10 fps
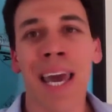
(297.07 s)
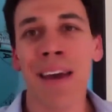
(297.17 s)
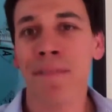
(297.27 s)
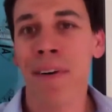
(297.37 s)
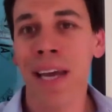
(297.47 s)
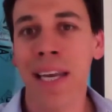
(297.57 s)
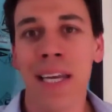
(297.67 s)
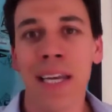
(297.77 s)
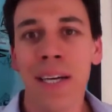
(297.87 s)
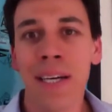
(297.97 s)
find
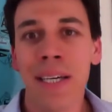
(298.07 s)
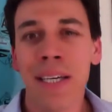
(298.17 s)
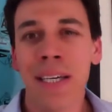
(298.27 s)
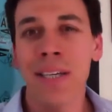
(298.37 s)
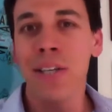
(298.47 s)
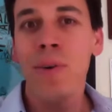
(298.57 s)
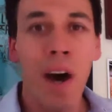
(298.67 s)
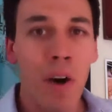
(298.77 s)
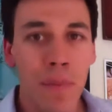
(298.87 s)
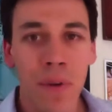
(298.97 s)
it. Could you
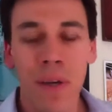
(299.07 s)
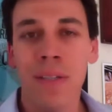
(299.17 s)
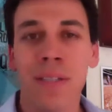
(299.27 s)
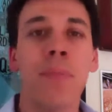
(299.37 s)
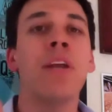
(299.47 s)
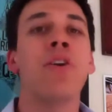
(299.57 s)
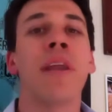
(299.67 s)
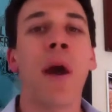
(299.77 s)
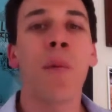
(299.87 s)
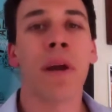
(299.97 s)
help? Could somebody in your
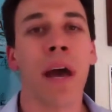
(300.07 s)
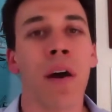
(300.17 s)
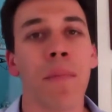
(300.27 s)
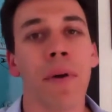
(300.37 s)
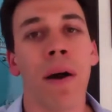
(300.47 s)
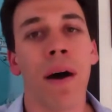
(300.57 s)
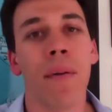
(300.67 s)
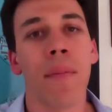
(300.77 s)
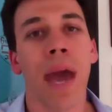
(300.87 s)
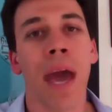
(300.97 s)
network help?
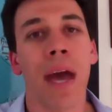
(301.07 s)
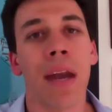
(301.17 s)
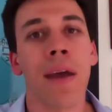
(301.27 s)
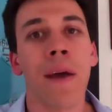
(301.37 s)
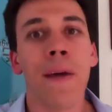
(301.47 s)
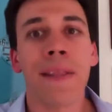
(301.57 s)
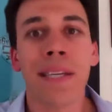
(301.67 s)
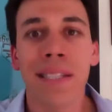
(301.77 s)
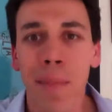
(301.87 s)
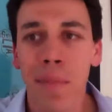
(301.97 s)
And the
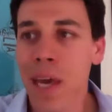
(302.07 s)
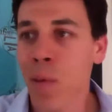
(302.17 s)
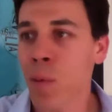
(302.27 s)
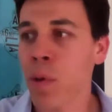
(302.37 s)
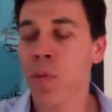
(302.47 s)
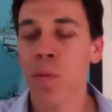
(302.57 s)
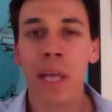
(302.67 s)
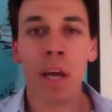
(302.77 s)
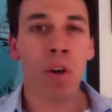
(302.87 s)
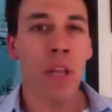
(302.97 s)
same thing, when we were
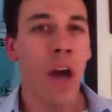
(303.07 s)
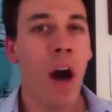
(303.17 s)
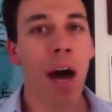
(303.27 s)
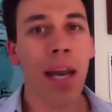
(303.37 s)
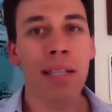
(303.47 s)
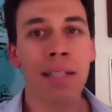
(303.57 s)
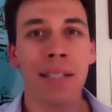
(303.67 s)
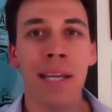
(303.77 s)
really early on and didn't